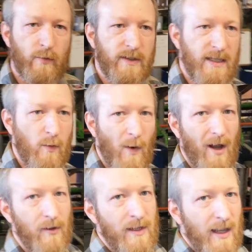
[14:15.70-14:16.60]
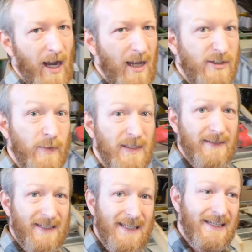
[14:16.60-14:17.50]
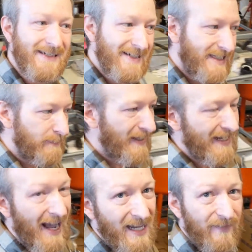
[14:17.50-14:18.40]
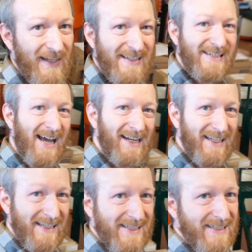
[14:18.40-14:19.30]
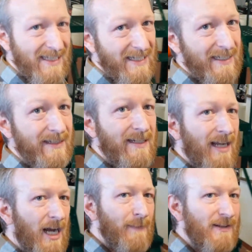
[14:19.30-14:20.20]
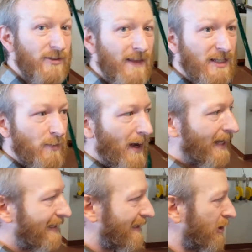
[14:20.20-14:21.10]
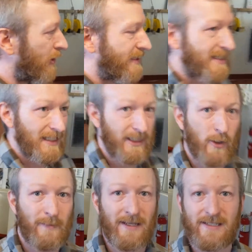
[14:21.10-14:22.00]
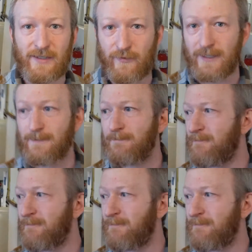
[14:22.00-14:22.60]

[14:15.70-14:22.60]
really well. And so we let the heat dissipate out of that. It's not insulated, and so that's why it looks a little bit different.